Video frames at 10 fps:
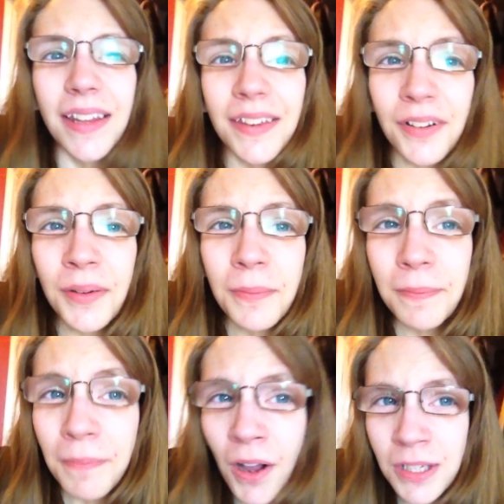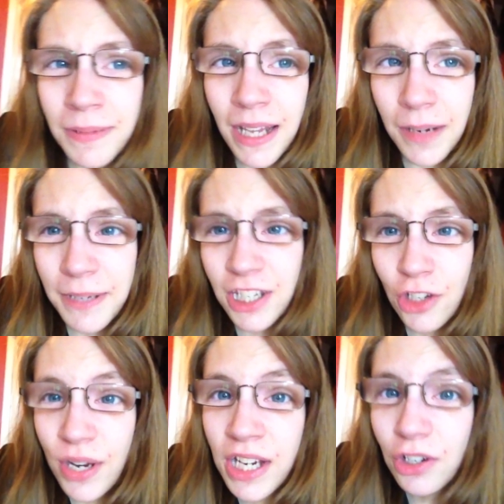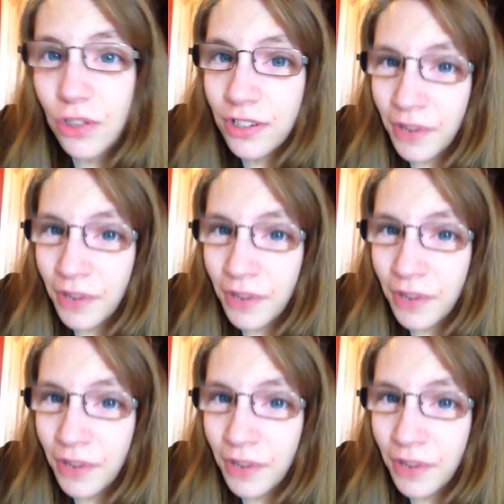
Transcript: they're possibly going to be strangers